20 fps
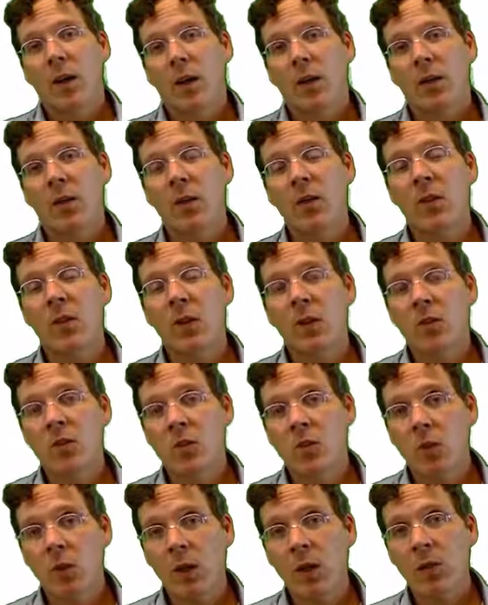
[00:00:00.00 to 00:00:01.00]
This
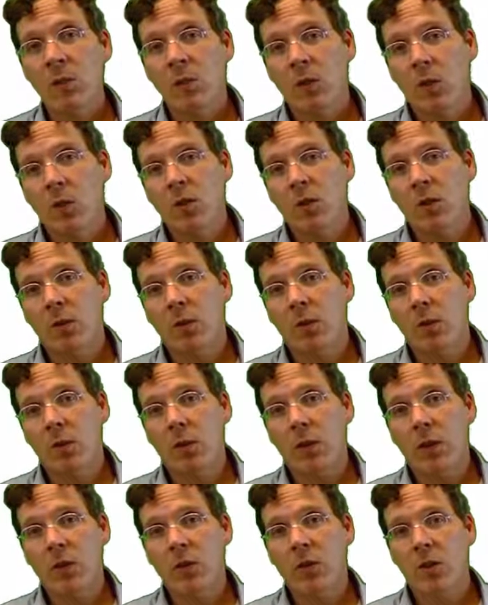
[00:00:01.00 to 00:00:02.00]
extreme version of
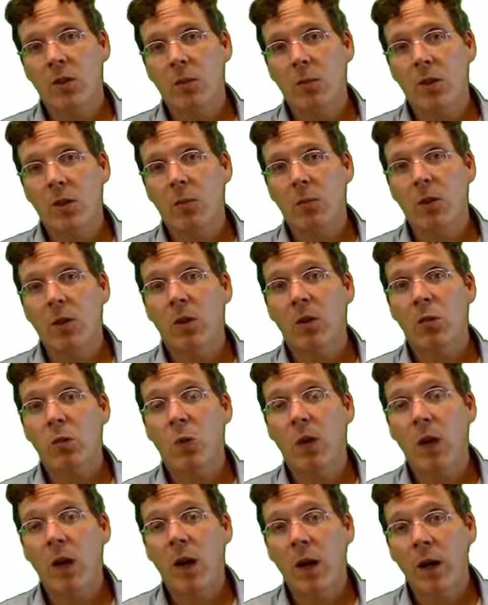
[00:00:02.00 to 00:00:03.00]
regression to the mean, where there's
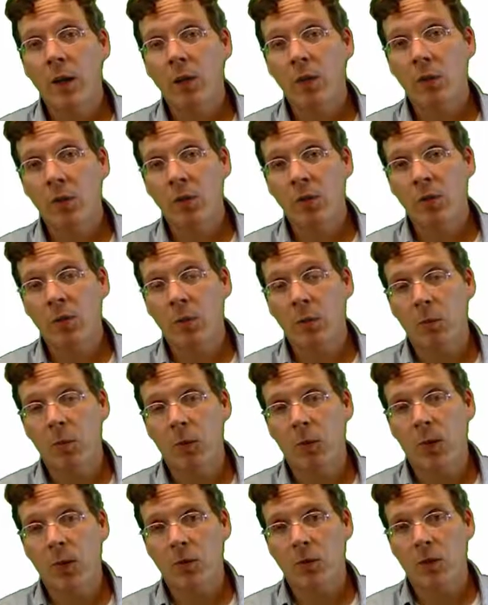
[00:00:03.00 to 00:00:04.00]
100%
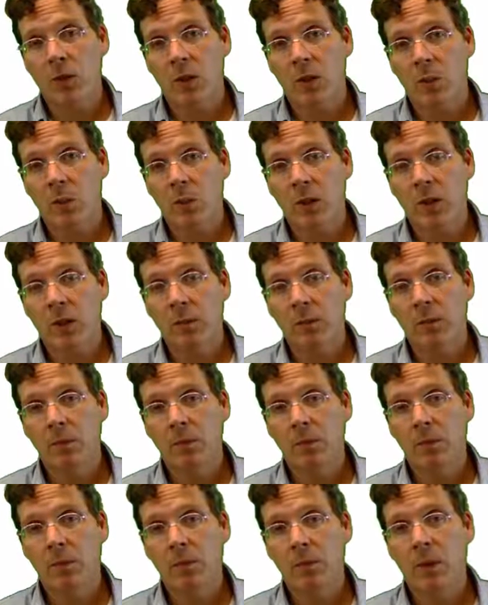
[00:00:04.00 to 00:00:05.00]
regression to the mean,
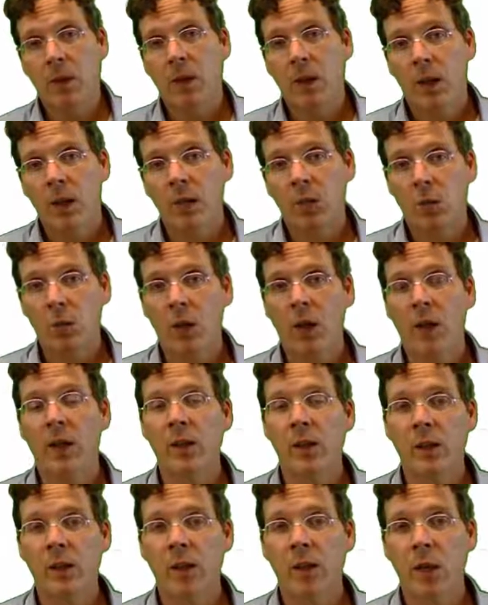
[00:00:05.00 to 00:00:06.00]
is what I
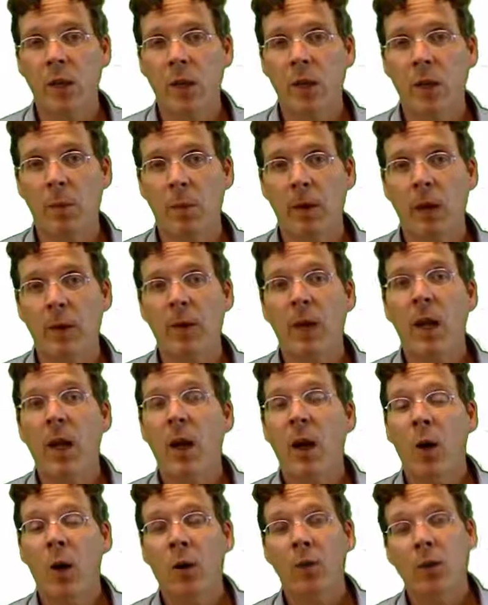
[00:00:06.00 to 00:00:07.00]
like to think about.
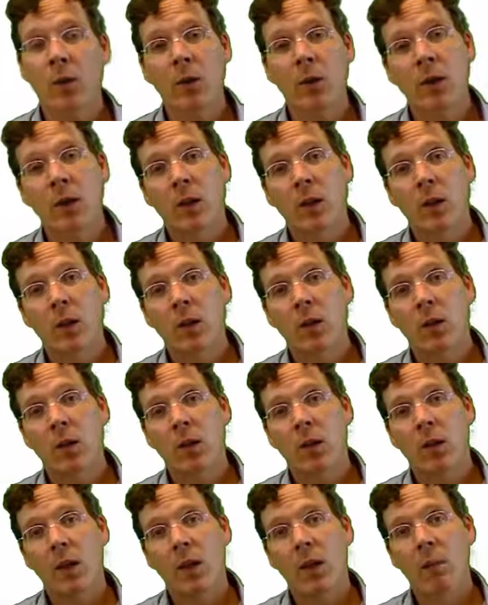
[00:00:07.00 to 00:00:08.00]
However,
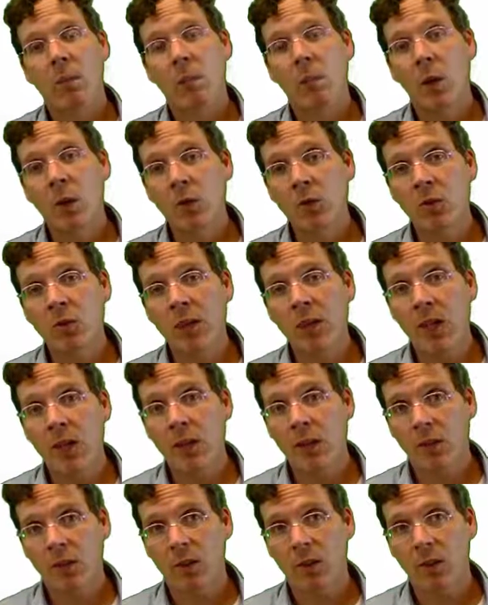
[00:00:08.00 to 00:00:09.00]
in most
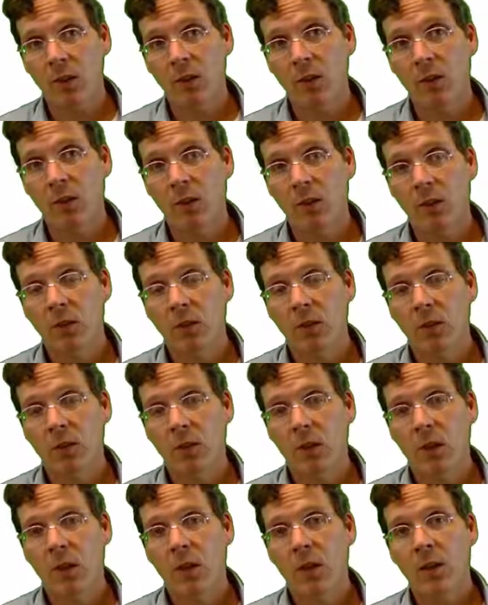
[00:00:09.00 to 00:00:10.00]
cases,
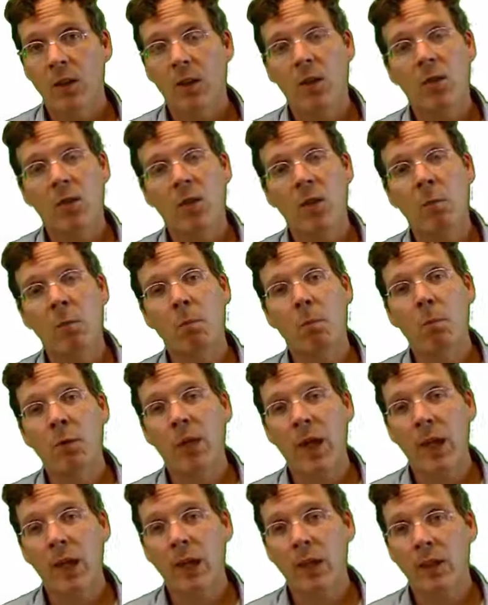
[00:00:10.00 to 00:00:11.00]
there's some
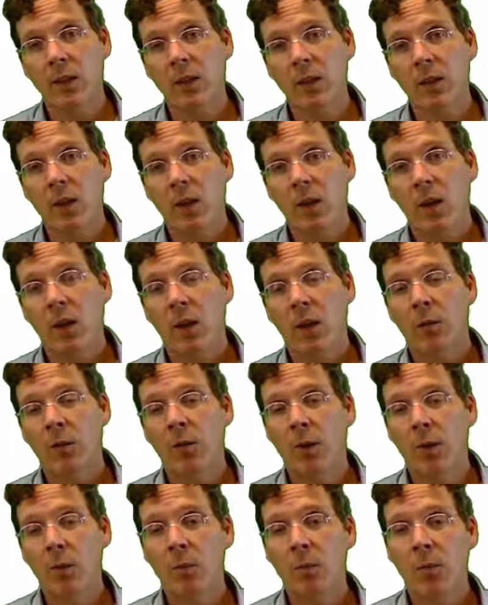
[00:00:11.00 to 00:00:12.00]
blend of
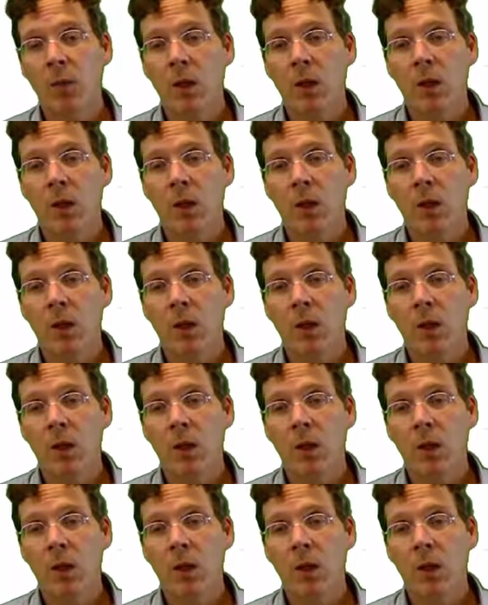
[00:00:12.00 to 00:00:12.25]
some